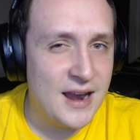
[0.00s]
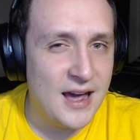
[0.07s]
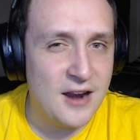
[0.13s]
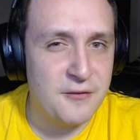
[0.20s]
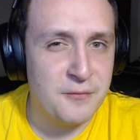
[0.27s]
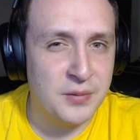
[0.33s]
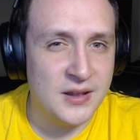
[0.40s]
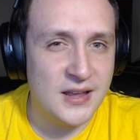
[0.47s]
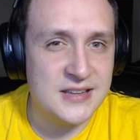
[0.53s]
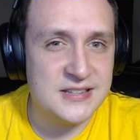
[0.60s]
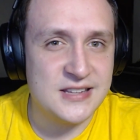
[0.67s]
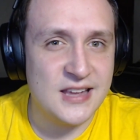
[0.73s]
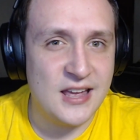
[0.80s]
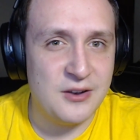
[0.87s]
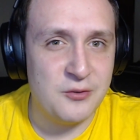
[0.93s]
out of place
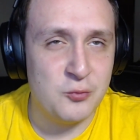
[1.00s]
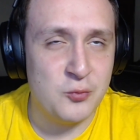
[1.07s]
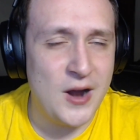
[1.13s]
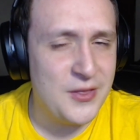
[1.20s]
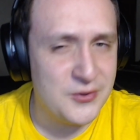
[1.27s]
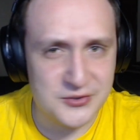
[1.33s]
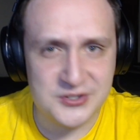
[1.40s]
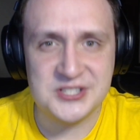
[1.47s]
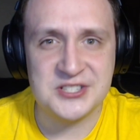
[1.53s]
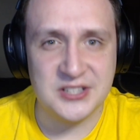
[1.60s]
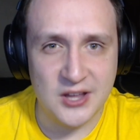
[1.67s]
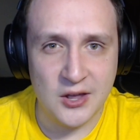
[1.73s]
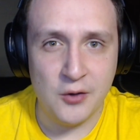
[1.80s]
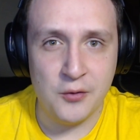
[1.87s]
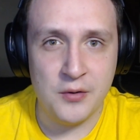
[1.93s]
and rather
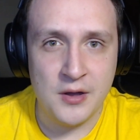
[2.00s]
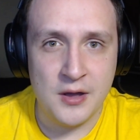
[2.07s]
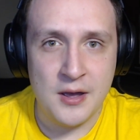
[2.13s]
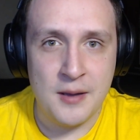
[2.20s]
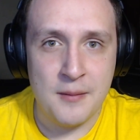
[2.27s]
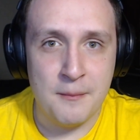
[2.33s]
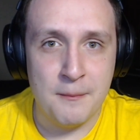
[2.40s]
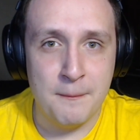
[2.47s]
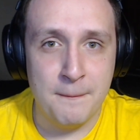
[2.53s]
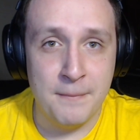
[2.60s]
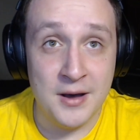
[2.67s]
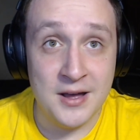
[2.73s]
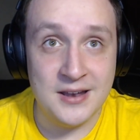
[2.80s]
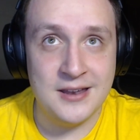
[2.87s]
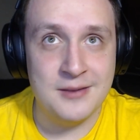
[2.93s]
slow,
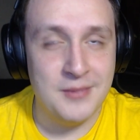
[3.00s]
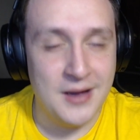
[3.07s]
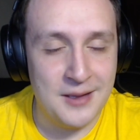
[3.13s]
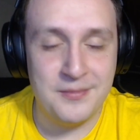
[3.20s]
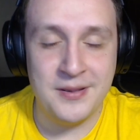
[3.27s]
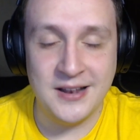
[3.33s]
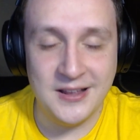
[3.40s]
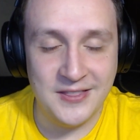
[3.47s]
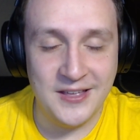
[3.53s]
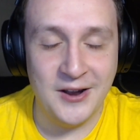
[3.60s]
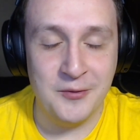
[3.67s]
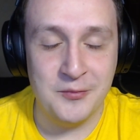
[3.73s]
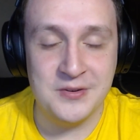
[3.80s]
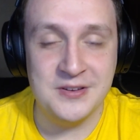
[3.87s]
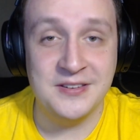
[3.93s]
but in my opinion, they
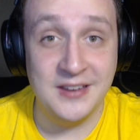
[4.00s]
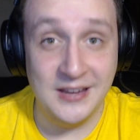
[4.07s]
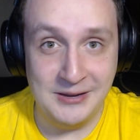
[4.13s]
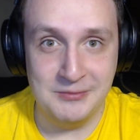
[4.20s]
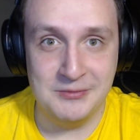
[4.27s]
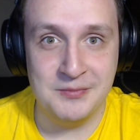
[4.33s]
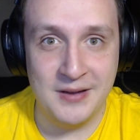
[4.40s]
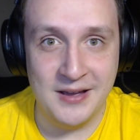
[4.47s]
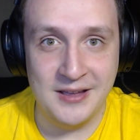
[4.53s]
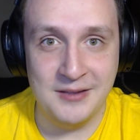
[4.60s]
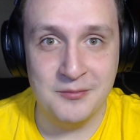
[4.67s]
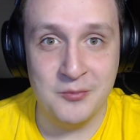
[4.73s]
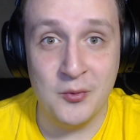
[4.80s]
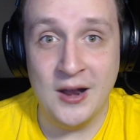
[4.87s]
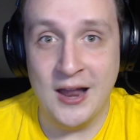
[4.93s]
are redeemed by
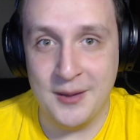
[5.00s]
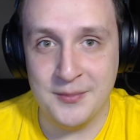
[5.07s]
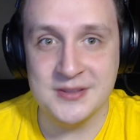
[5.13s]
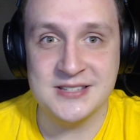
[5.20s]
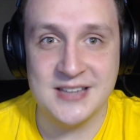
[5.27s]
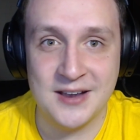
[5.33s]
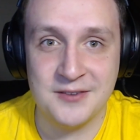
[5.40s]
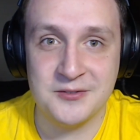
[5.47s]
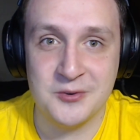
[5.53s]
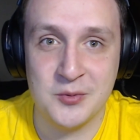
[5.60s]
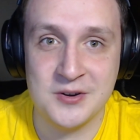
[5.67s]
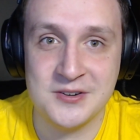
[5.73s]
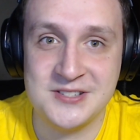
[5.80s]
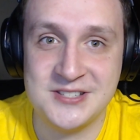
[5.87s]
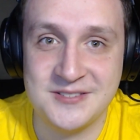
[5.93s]
what happens
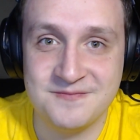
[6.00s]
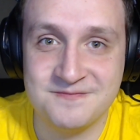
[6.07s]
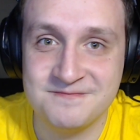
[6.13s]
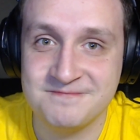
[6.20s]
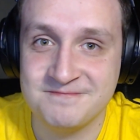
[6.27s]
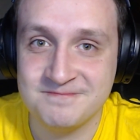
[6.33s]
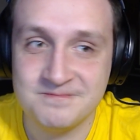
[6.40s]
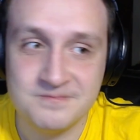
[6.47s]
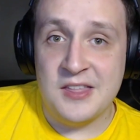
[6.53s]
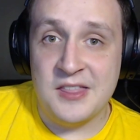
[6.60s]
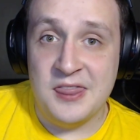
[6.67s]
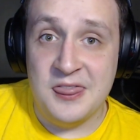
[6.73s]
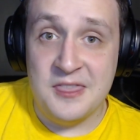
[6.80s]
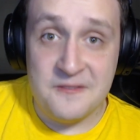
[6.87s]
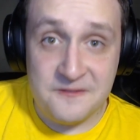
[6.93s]
afterwards.
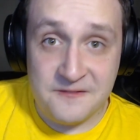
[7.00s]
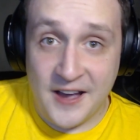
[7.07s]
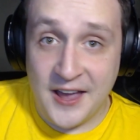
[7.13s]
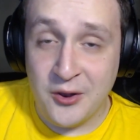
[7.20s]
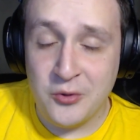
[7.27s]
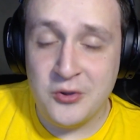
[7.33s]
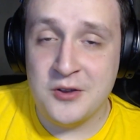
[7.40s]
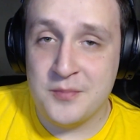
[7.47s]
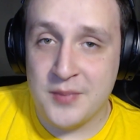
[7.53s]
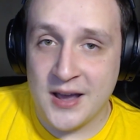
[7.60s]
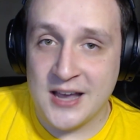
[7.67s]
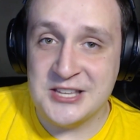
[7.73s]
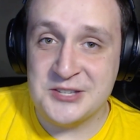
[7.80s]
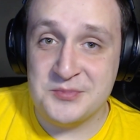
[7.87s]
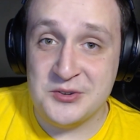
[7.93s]
The final
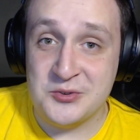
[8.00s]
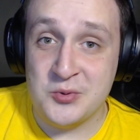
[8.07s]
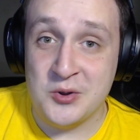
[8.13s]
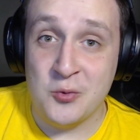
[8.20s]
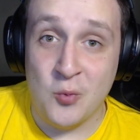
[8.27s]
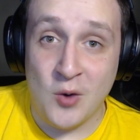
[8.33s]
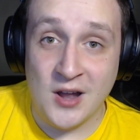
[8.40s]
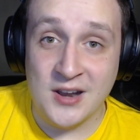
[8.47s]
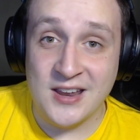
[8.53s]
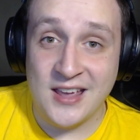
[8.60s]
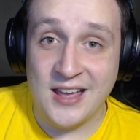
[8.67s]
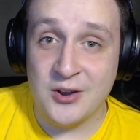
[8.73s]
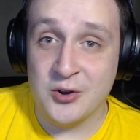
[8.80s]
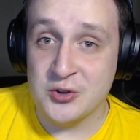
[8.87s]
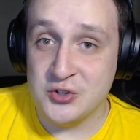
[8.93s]
goodbyes between Wanda
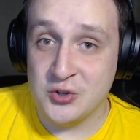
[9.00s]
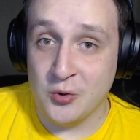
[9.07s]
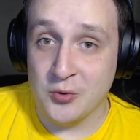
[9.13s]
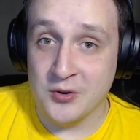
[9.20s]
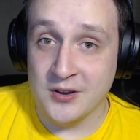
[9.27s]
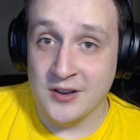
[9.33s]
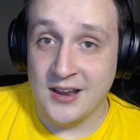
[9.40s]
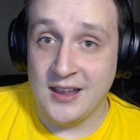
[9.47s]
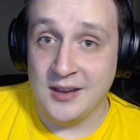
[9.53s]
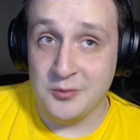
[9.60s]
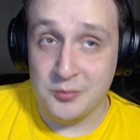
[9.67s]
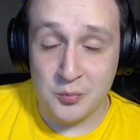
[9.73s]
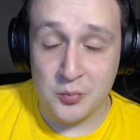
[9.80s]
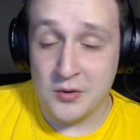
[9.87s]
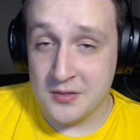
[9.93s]
and her children and
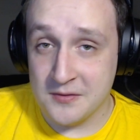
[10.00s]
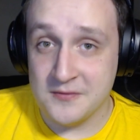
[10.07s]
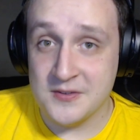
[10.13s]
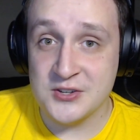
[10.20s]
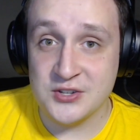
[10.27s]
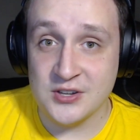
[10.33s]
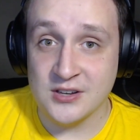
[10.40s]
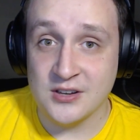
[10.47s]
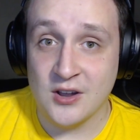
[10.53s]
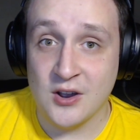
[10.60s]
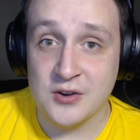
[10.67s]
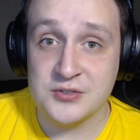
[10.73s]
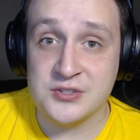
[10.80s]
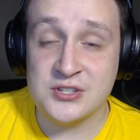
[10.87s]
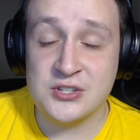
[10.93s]
with Vision
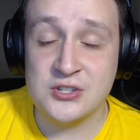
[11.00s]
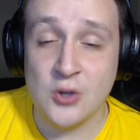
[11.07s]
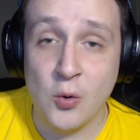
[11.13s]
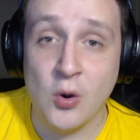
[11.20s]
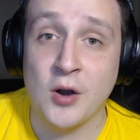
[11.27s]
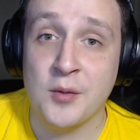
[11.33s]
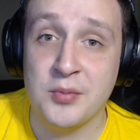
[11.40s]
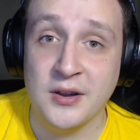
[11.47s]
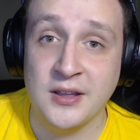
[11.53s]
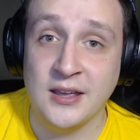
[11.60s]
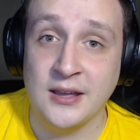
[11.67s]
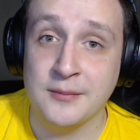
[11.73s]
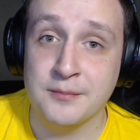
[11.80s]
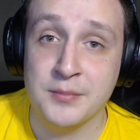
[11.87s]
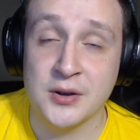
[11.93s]
are so
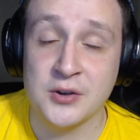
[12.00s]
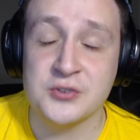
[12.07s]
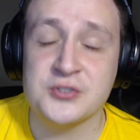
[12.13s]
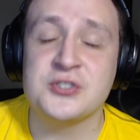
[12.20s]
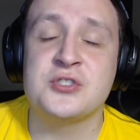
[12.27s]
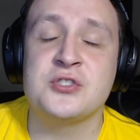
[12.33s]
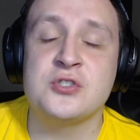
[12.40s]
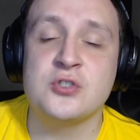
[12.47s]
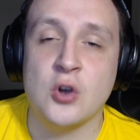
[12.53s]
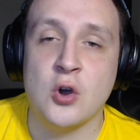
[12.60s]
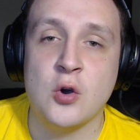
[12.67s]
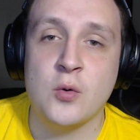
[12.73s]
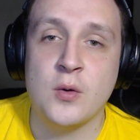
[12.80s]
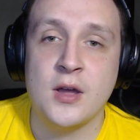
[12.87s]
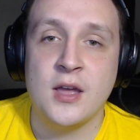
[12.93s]
heartbreaking, but are
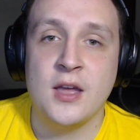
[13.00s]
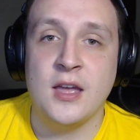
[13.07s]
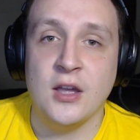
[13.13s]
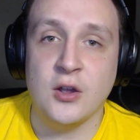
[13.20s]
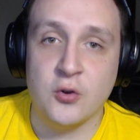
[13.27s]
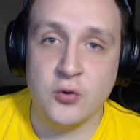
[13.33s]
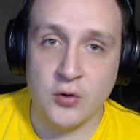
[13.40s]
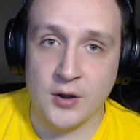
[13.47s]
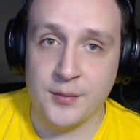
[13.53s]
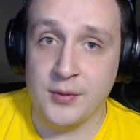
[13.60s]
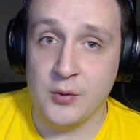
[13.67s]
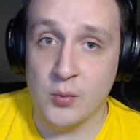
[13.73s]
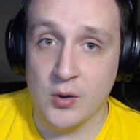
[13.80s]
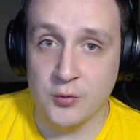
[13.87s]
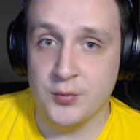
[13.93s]
so incredibly
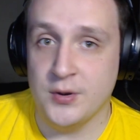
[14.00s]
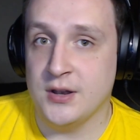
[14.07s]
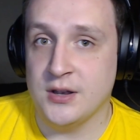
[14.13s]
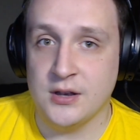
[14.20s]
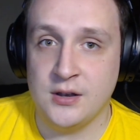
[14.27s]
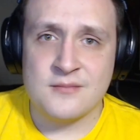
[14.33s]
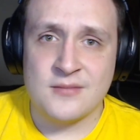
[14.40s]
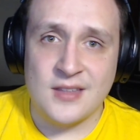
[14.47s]
well written.